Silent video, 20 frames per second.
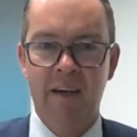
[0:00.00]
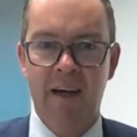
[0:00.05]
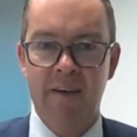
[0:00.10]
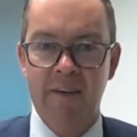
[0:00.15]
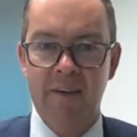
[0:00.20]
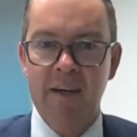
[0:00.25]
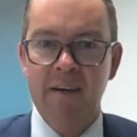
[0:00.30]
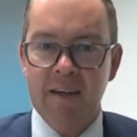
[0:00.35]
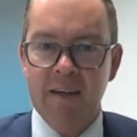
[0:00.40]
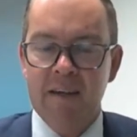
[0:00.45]

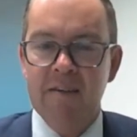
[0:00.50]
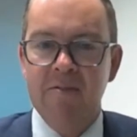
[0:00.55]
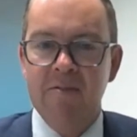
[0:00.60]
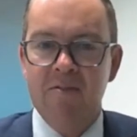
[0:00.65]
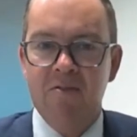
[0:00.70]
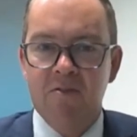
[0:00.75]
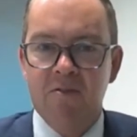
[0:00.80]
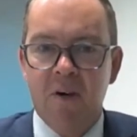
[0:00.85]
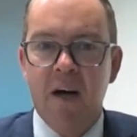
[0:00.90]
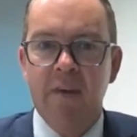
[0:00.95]
And that
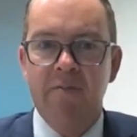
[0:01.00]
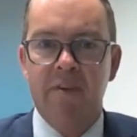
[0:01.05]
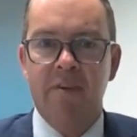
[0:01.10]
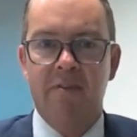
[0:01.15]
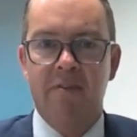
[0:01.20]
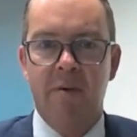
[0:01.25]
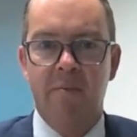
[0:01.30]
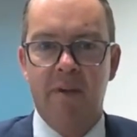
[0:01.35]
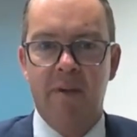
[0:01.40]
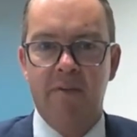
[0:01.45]
is driving
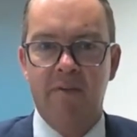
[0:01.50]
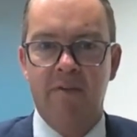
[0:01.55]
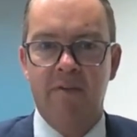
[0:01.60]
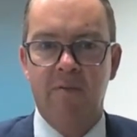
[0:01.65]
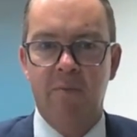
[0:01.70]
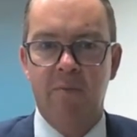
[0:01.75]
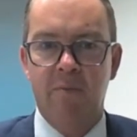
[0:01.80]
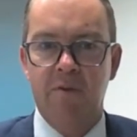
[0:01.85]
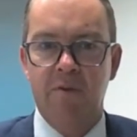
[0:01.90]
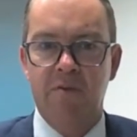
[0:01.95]
some of that
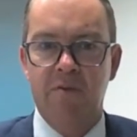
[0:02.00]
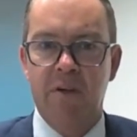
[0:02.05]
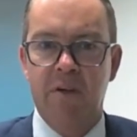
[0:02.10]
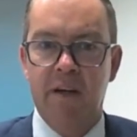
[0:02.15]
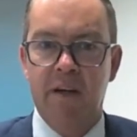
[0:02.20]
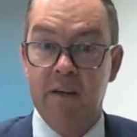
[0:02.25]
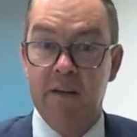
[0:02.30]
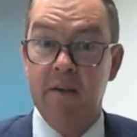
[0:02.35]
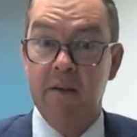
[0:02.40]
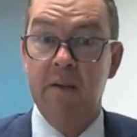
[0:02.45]
dispersion.
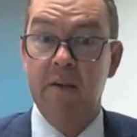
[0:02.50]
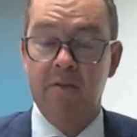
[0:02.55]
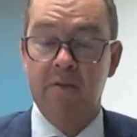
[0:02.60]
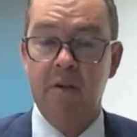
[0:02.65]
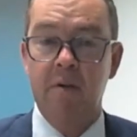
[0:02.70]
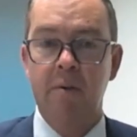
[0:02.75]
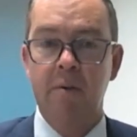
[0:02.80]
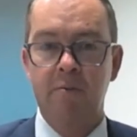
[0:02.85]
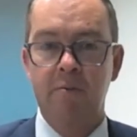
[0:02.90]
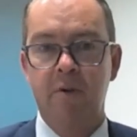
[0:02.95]
And I think it's
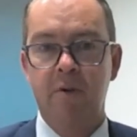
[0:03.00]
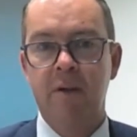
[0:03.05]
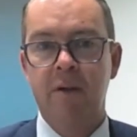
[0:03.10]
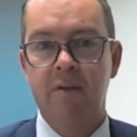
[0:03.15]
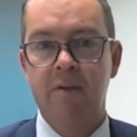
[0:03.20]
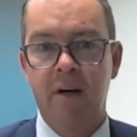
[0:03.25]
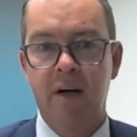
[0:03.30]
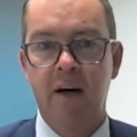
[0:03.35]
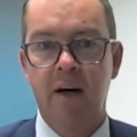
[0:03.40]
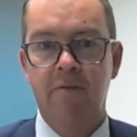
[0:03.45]
going to be really
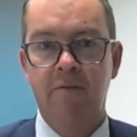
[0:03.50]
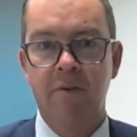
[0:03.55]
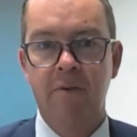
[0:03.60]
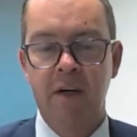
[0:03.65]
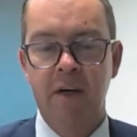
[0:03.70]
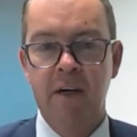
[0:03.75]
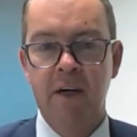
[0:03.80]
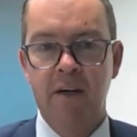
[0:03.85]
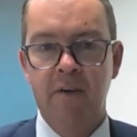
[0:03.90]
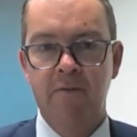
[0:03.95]
tough
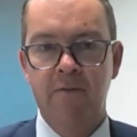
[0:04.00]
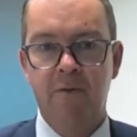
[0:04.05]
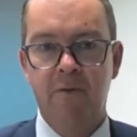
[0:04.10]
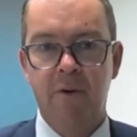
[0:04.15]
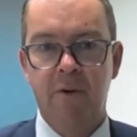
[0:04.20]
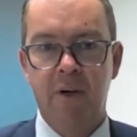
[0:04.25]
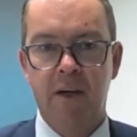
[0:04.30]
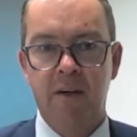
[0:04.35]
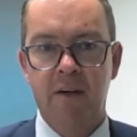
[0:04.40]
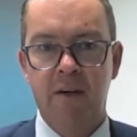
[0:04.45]

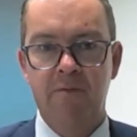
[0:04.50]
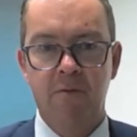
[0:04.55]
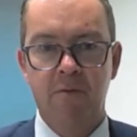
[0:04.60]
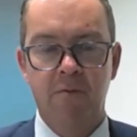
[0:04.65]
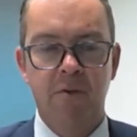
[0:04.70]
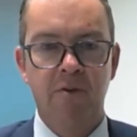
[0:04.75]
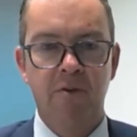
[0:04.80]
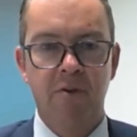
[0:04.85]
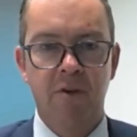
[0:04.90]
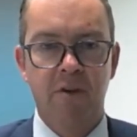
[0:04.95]
for
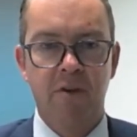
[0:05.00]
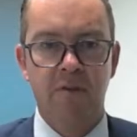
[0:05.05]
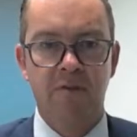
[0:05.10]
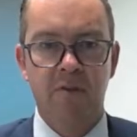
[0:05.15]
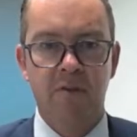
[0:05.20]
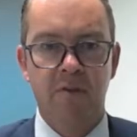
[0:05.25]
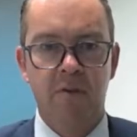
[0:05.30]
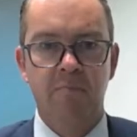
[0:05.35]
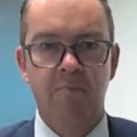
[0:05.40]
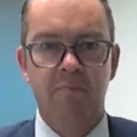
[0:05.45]
returns
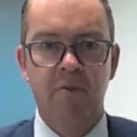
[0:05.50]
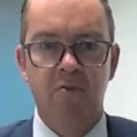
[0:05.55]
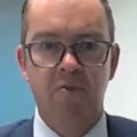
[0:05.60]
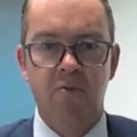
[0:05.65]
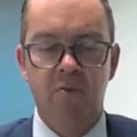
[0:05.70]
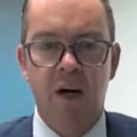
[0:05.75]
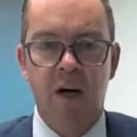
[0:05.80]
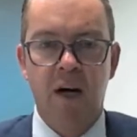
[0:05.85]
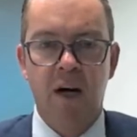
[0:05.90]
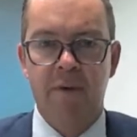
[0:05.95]
to
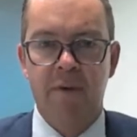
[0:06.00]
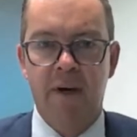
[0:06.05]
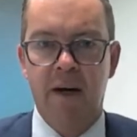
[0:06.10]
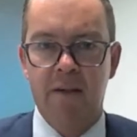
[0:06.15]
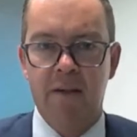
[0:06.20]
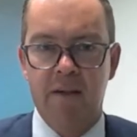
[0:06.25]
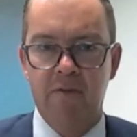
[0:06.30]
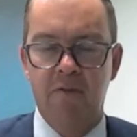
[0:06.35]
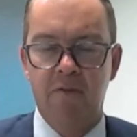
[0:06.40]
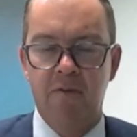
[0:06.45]
drive out
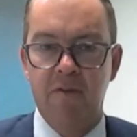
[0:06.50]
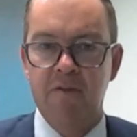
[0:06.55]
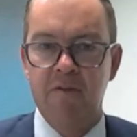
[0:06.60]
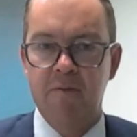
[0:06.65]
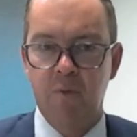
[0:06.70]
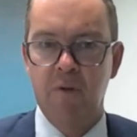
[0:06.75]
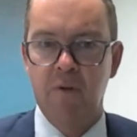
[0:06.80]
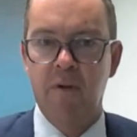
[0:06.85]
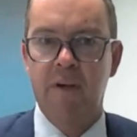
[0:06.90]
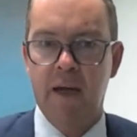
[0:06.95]
into the
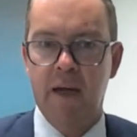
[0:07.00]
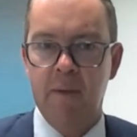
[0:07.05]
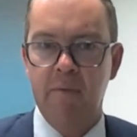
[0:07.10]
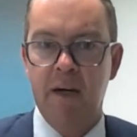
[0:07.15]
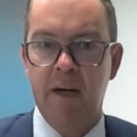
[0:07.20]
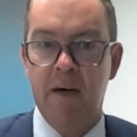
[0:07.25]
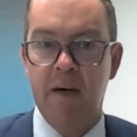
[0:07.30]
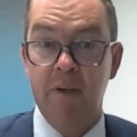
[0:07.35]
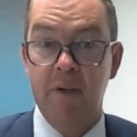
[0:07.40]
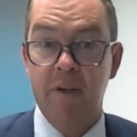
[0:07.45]
smaller cap
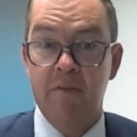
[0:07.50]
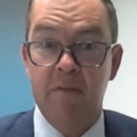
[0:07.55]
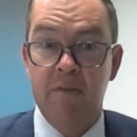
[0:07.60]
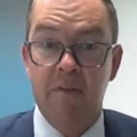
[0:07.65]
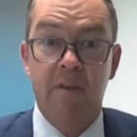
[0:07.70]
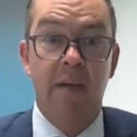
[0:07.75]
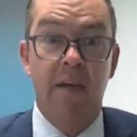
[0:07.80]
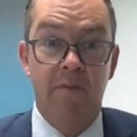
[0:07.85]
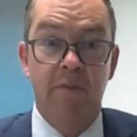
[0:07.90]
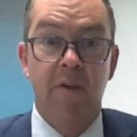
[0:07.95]
companies,
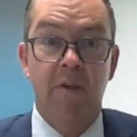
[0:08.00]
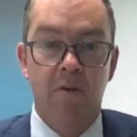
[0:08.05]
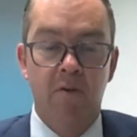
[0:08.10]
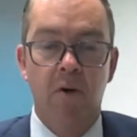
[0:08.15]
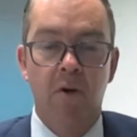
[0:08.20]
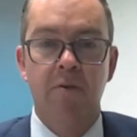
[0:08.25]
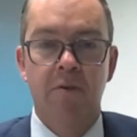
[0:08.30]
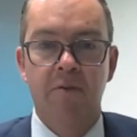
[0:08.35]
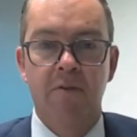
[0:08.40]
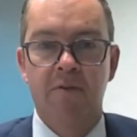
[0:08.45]
given that
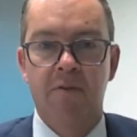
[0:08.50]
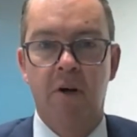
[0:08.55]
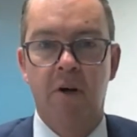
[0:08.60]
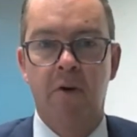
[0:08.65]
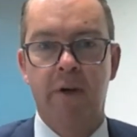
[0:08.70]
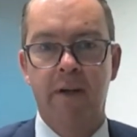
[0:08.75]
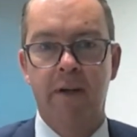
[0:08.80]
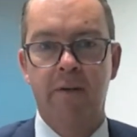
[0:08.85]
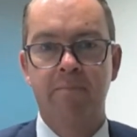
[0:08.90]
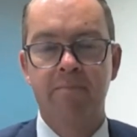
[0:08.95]
growth is
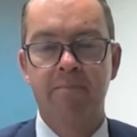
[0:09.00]
slowing.